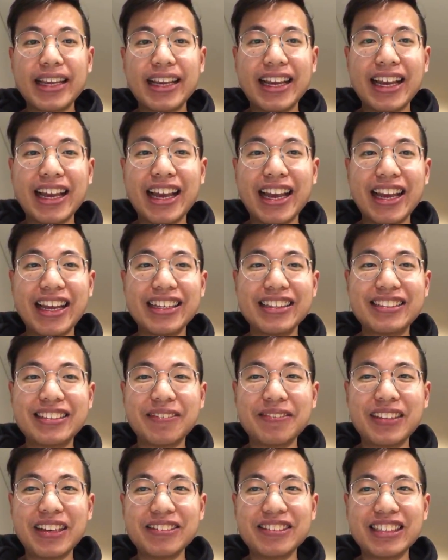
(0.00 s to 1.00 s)
and
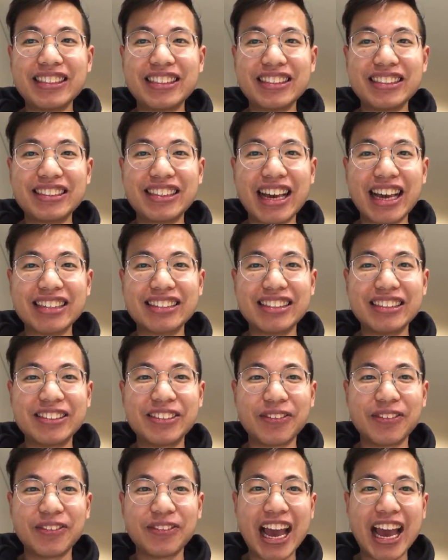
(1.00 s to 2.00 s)
sometimes it just gets
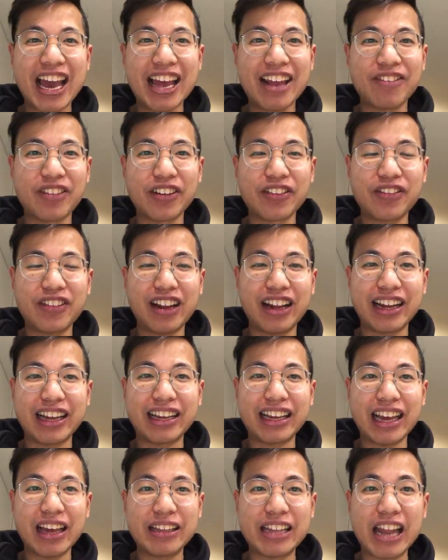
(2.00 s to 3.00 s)
into my head with
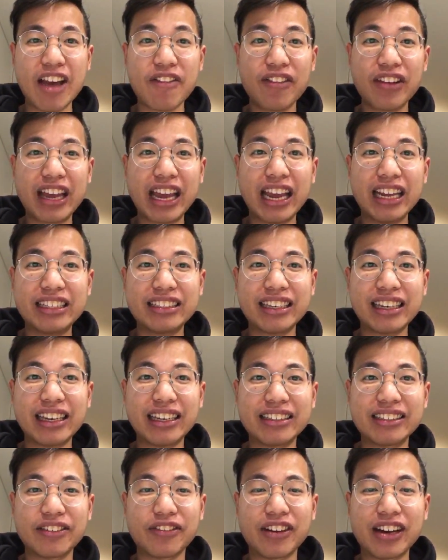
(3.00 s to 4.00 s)
like
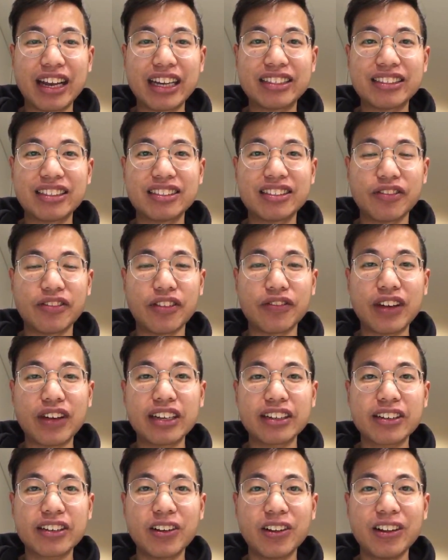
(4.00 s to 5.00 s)
navigating the relationship with
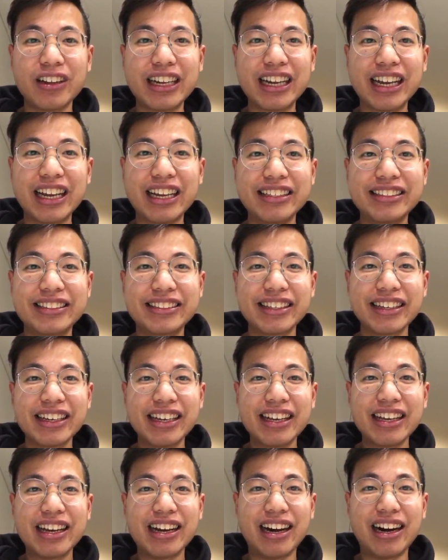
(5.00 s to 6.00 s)
other colleagues.
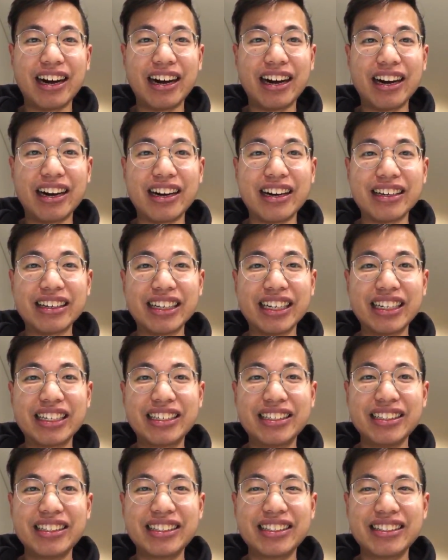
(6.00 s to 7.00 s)

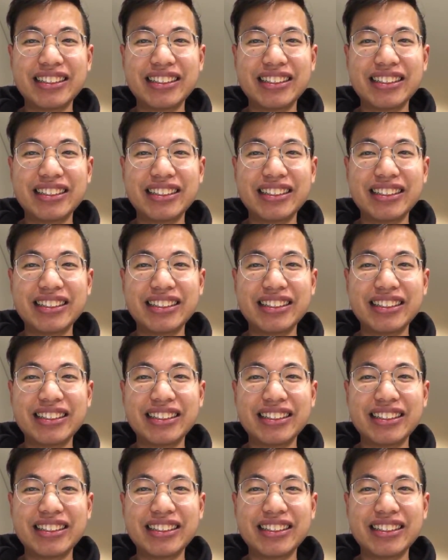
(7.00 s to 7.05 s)
It could